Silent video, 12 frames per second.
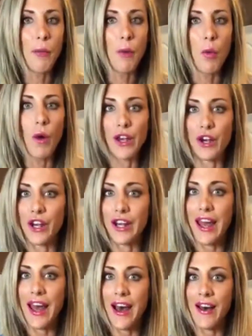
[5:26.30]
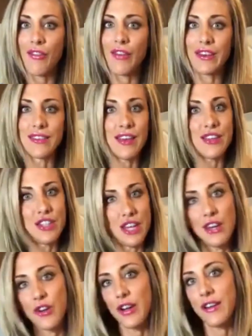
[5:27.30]
what you're gonna have is a
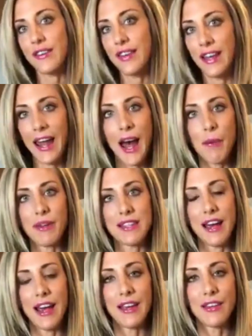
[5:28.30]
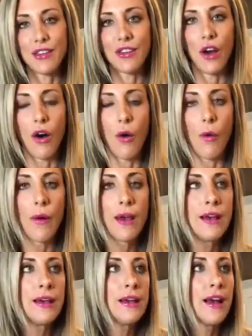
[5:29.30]
decrease in appetite. So,
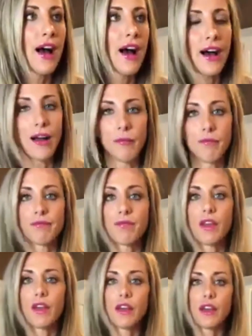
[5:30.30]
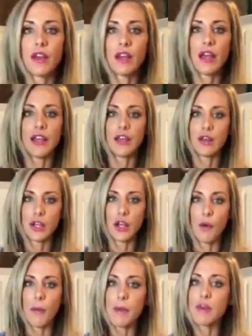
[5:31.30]

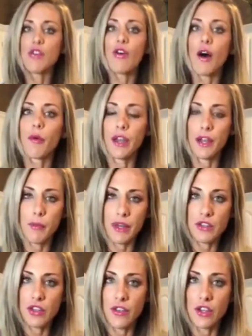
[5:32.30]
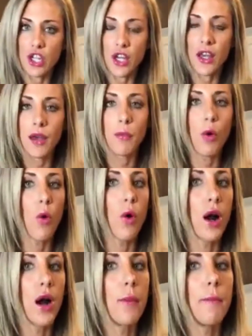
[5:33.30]
maybe you've already been to the gym,
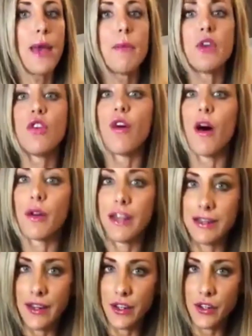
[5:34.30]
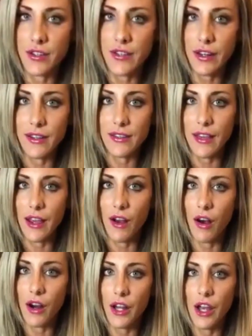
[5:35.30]
or maybe you've already done your steady state
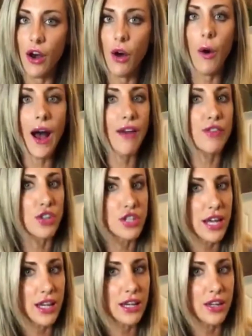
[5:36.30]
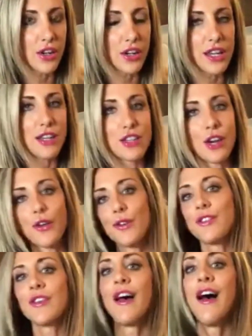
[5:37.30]
cardio after taking your ketones.